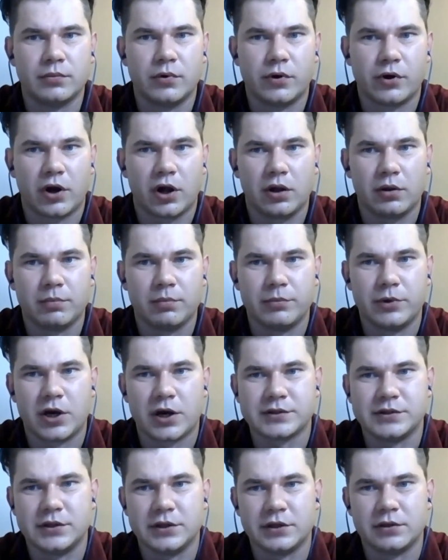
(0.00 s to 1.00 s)
oral
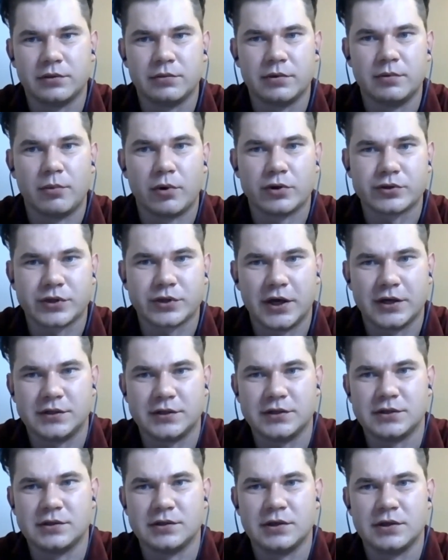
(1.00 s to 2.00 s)
minoxidil in most
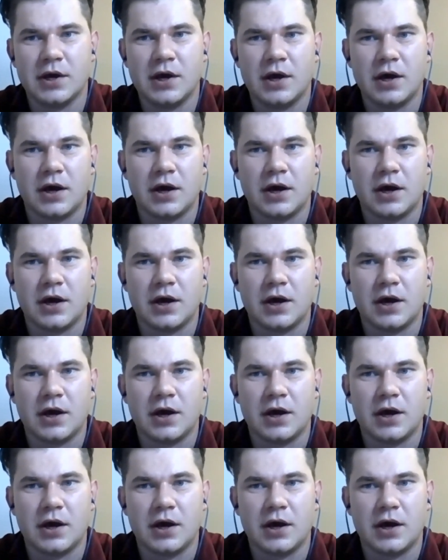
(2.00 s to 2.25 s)
cases.